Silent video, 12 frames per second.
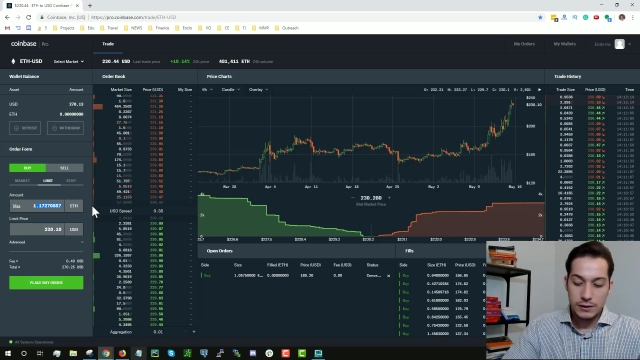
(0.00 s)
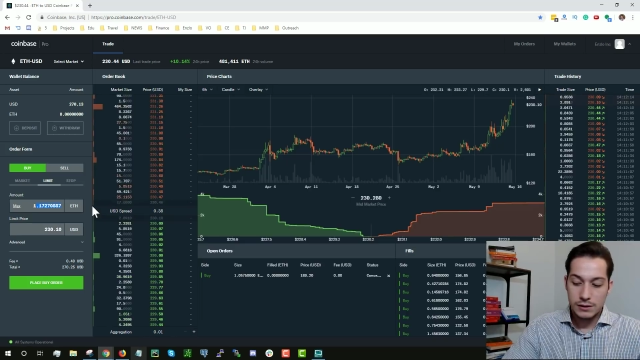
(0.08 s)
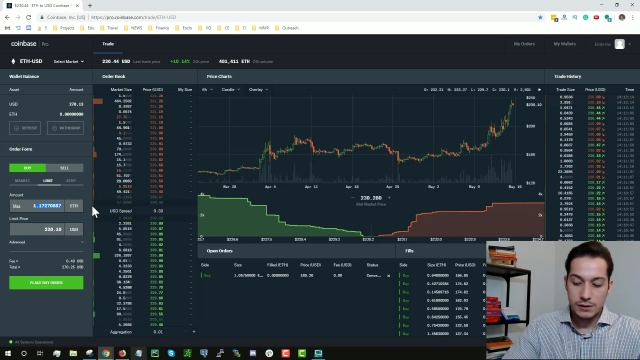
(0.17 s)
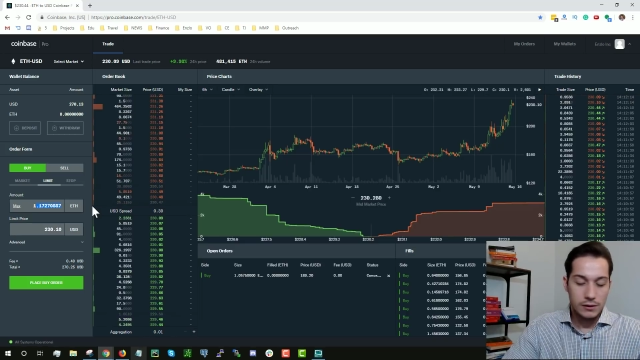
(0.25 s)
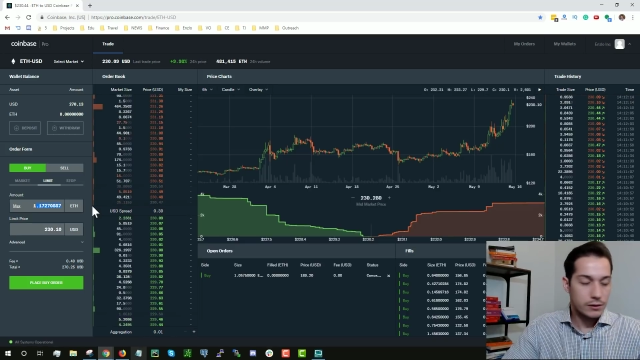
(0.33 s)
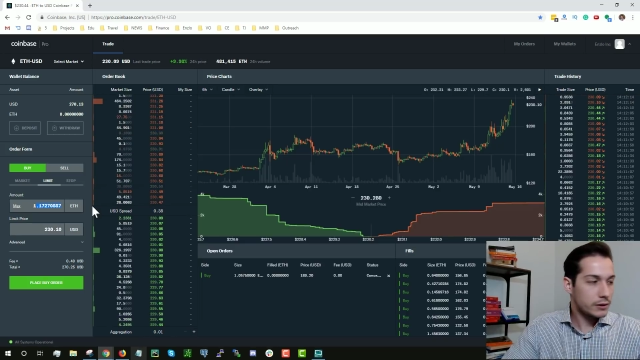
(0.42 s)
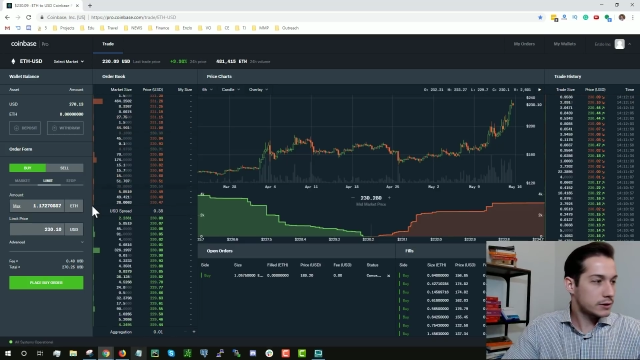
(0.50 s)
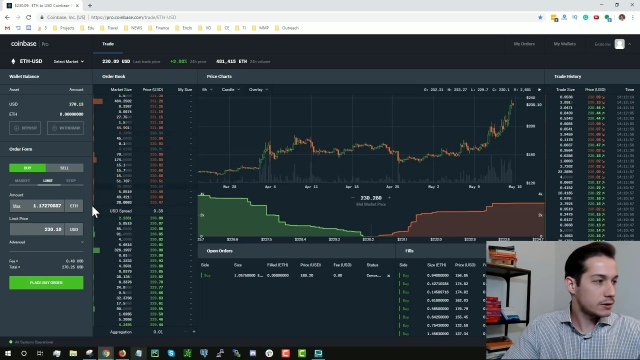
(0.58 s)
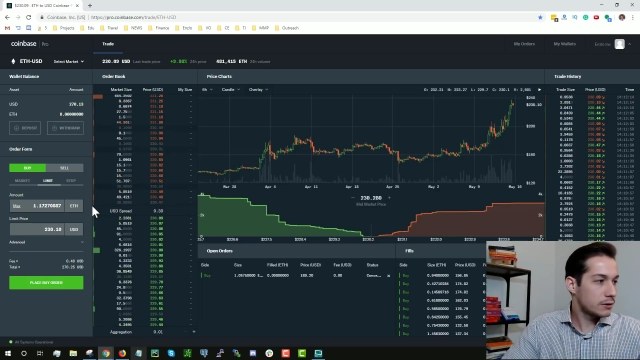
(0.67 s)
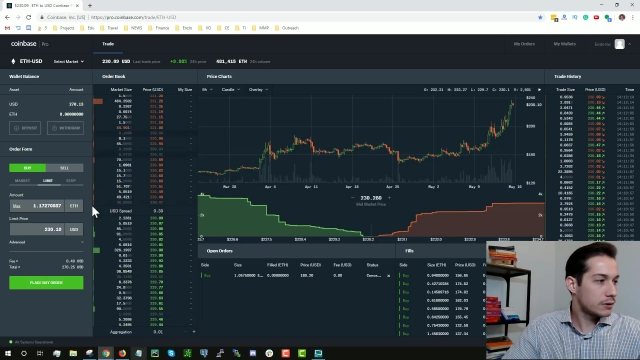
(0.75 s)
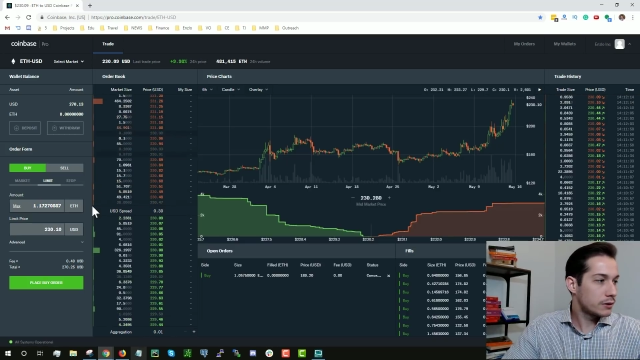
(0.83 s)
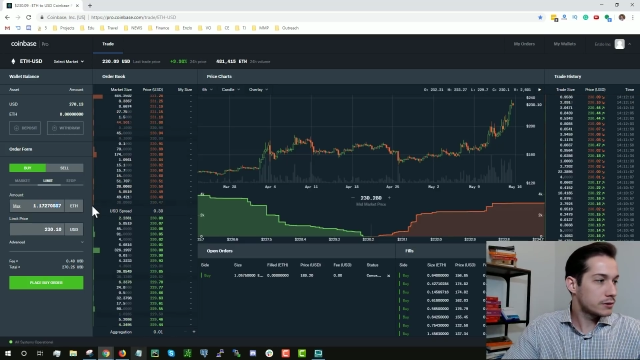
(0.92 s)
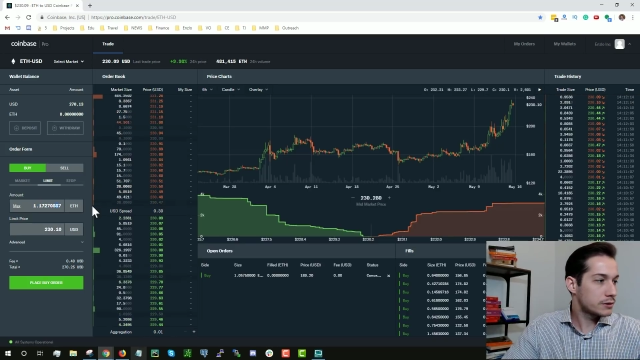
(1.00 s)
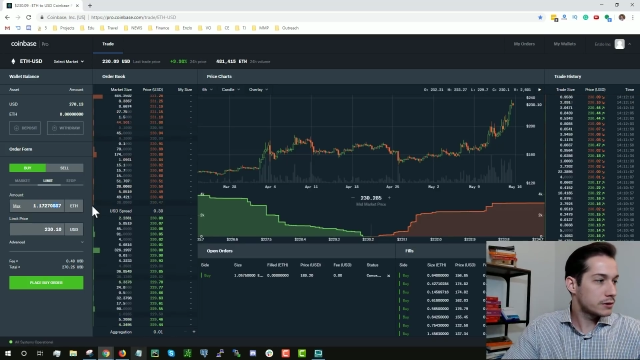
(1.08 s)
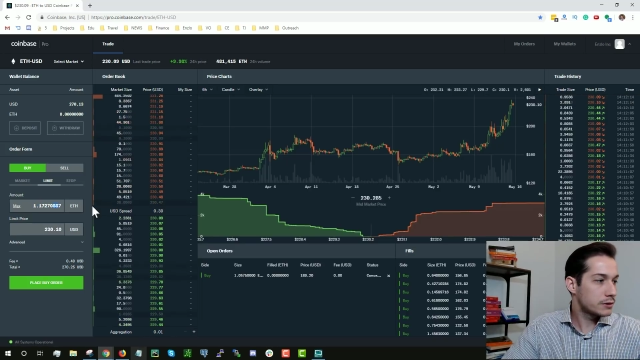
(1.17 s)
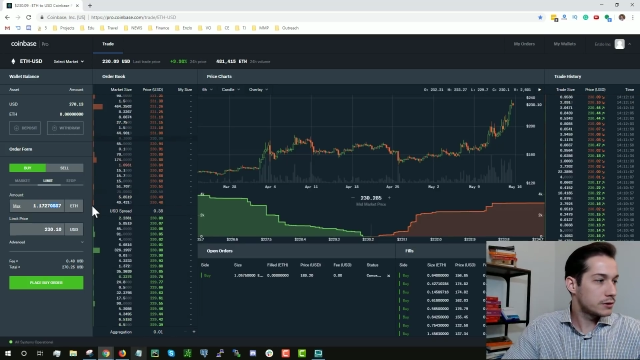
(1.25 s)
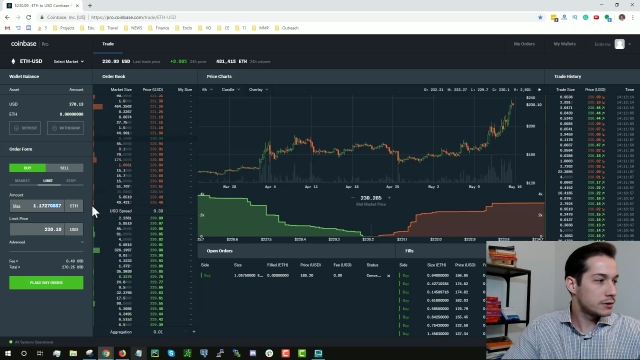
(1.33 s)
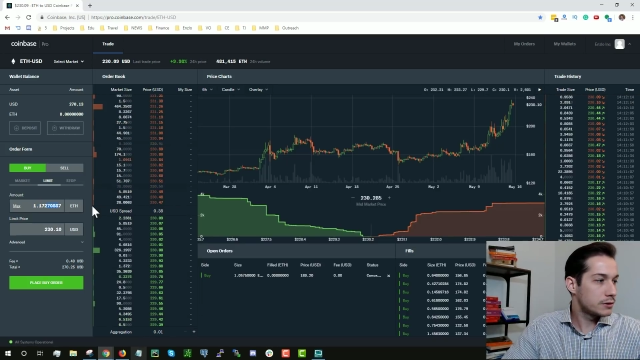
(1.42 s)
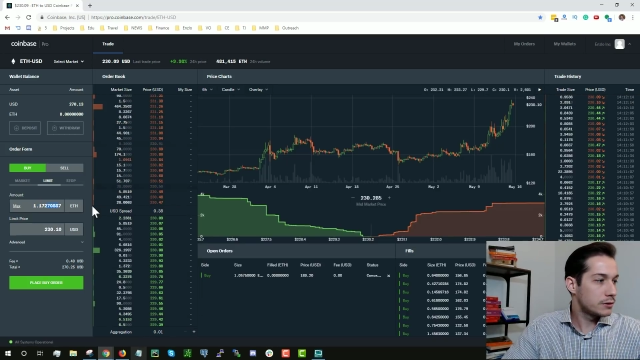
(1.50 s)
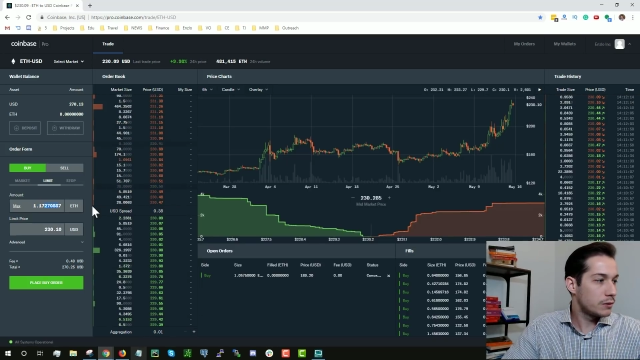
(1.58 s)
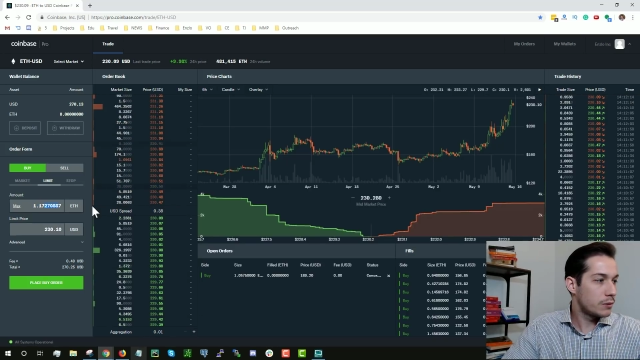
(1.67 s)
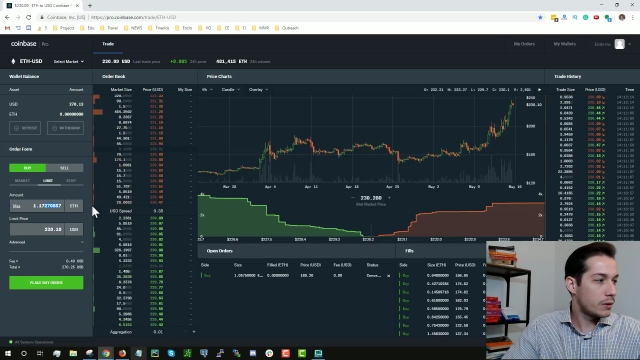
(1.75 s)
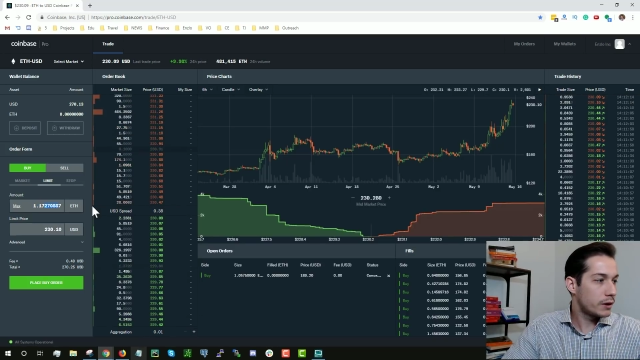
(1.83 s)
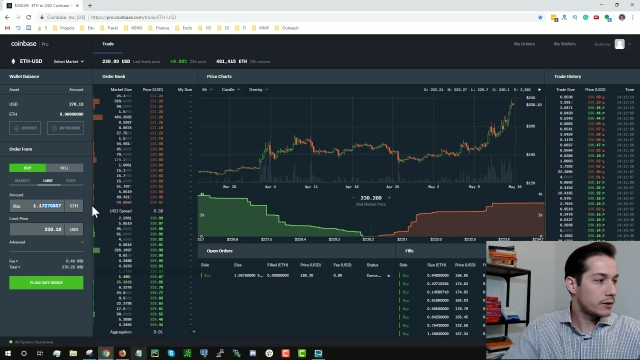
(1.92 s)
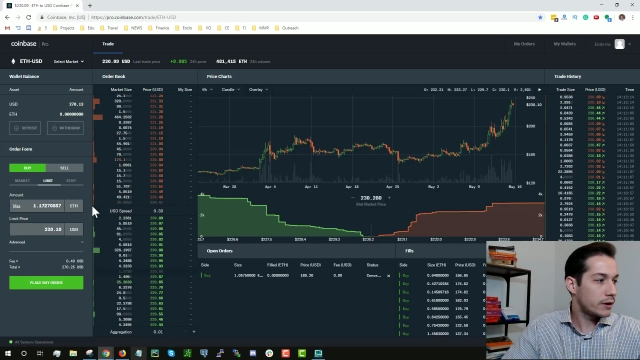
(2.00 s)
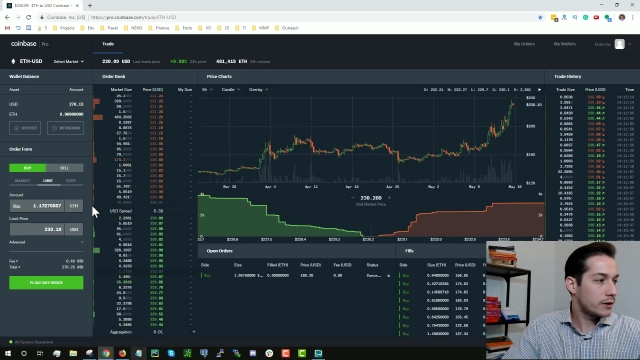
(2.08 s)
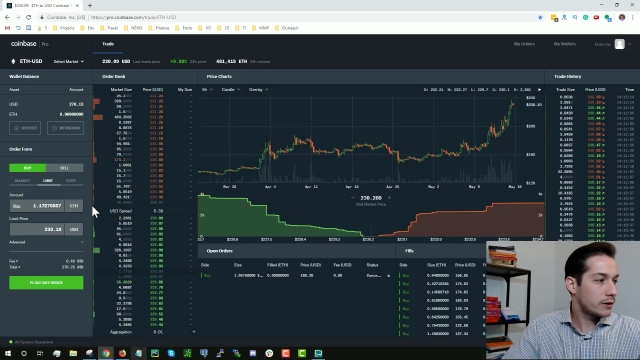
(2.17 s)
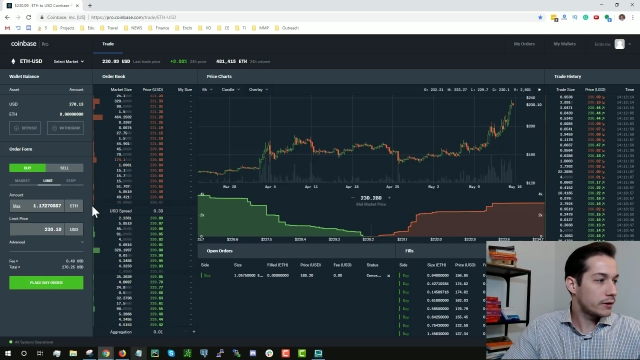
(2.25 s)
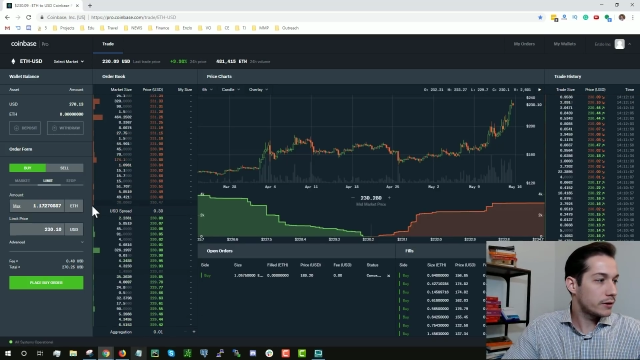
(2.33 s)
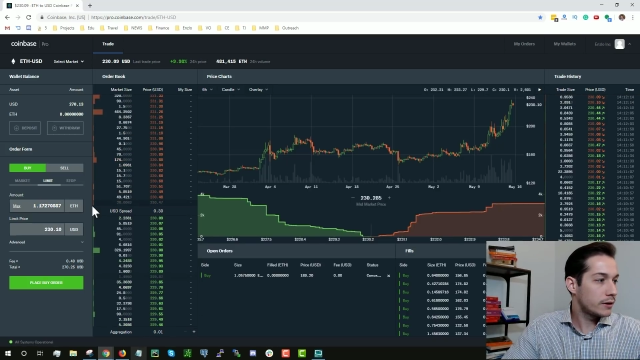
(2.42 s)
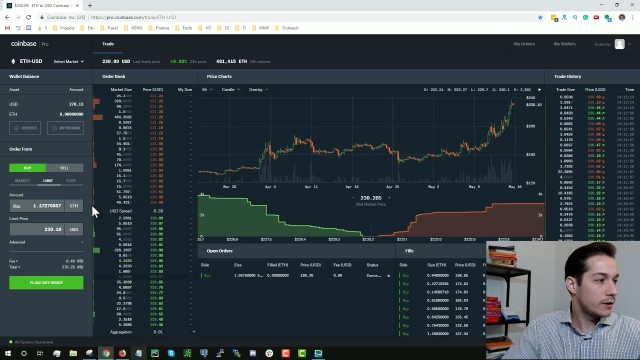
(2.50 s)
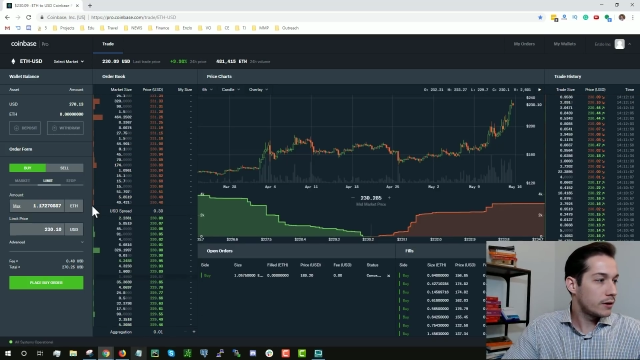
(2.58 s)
So let's go closer to $1